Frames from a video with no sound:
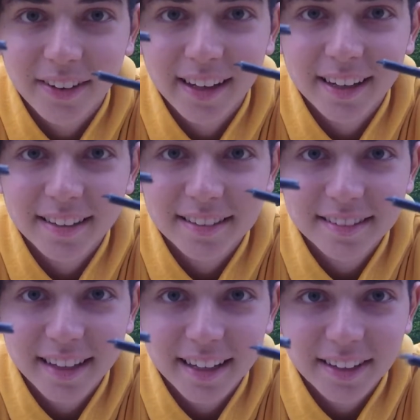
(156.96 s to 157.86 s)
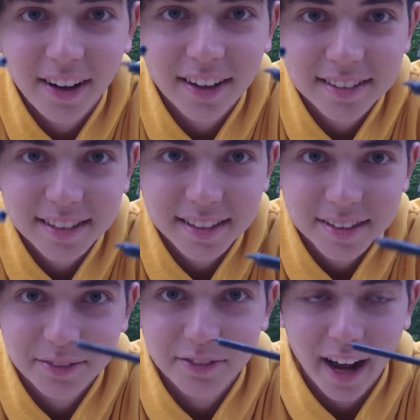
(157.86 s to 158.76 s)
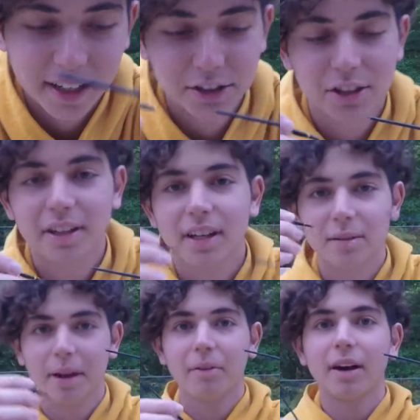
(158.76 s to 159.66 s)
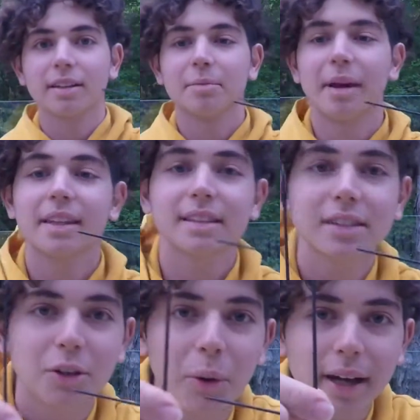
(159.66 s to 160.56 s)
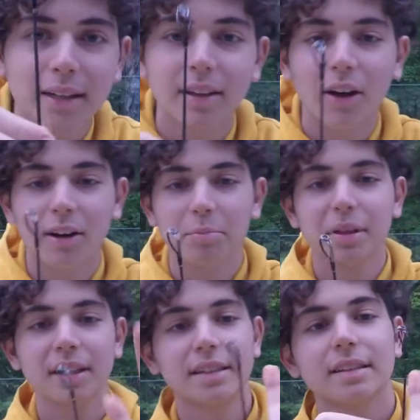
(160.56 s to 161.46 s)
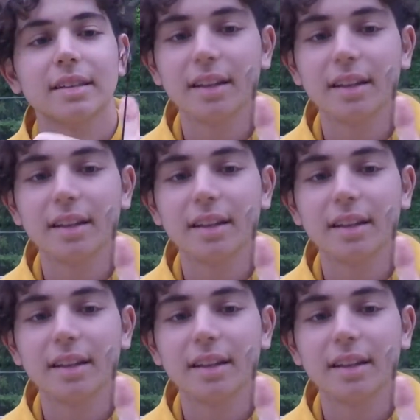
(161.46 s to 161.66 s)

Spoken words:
Okay, good. And caused this fracture in my rod tip. And this is quite a long piece.